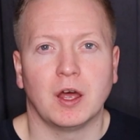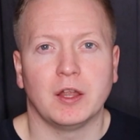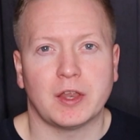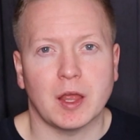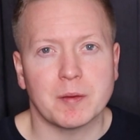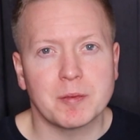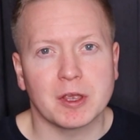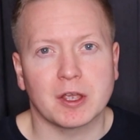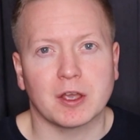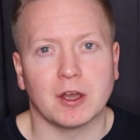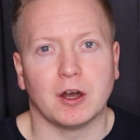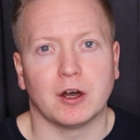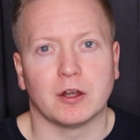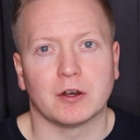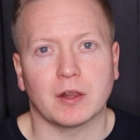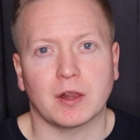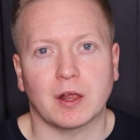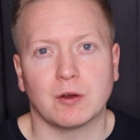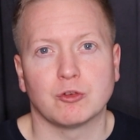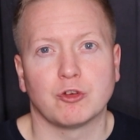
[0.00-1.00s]
A debit card
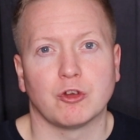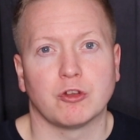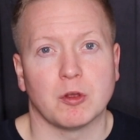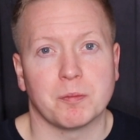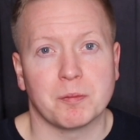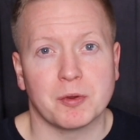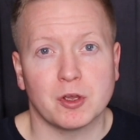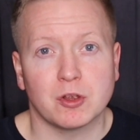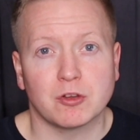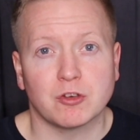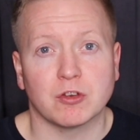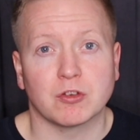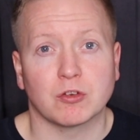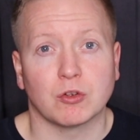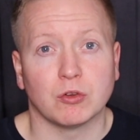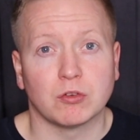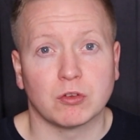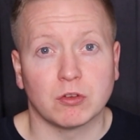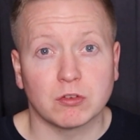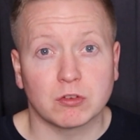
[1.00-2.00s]
allows you to purchase
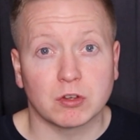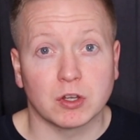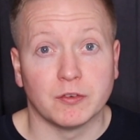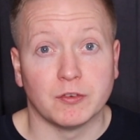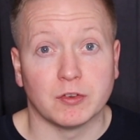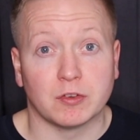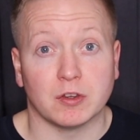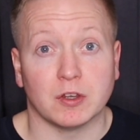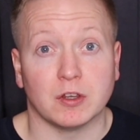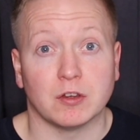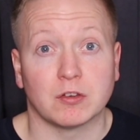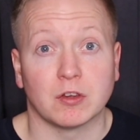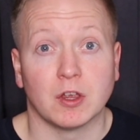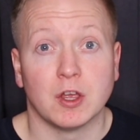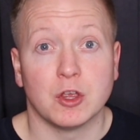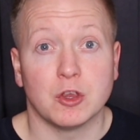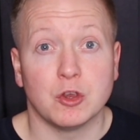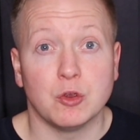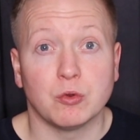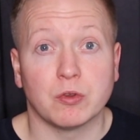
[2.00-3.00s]
goods and services
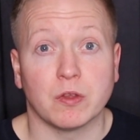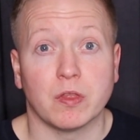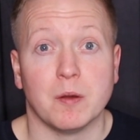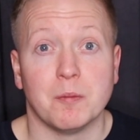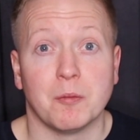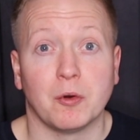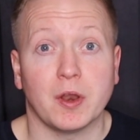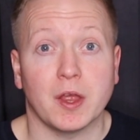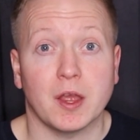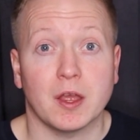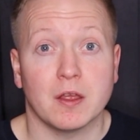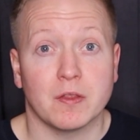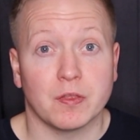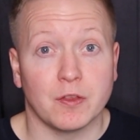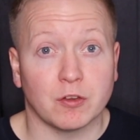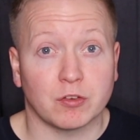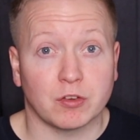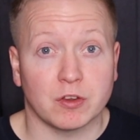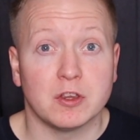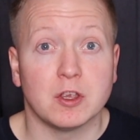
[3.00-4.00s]
using the money
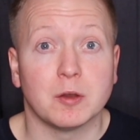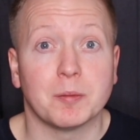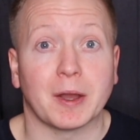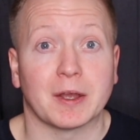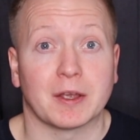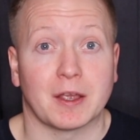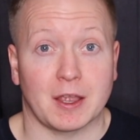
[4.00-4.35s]
that's in your bank